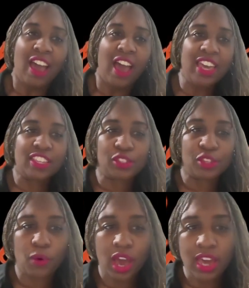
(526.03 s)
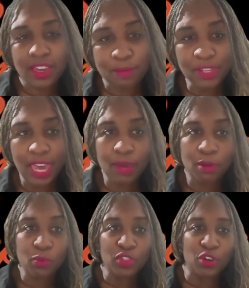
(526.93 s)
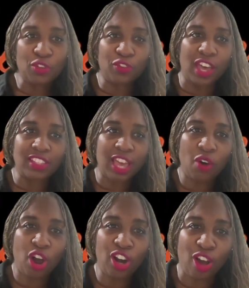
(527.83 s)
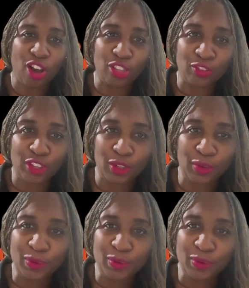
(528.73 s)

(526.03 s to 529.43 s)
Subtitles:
Hi. So I am KB with Nerdathons. How are all of you?